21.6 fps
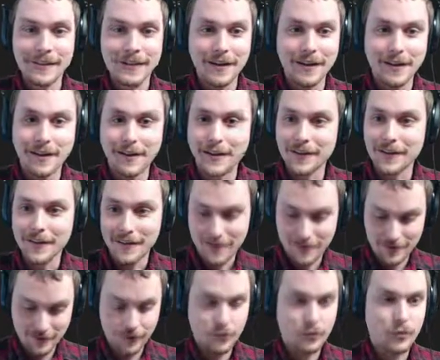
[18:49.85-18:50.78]
Uh,
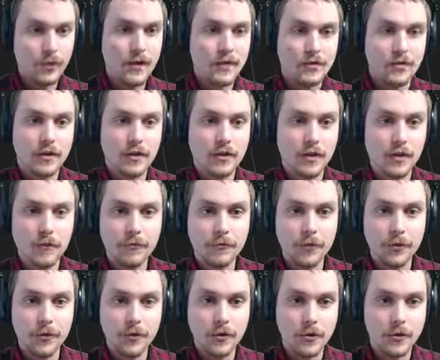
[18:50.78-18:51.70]
and well, actually, you know,
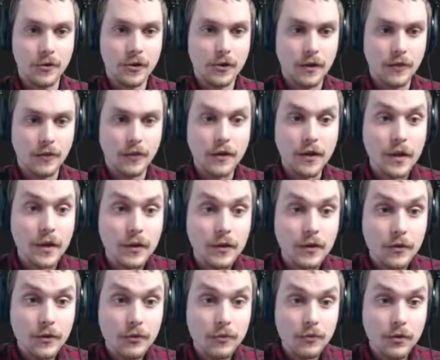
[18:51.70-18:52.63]
for kicks and
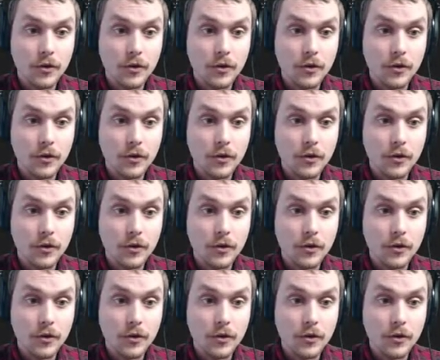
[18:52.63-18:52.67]
giggles,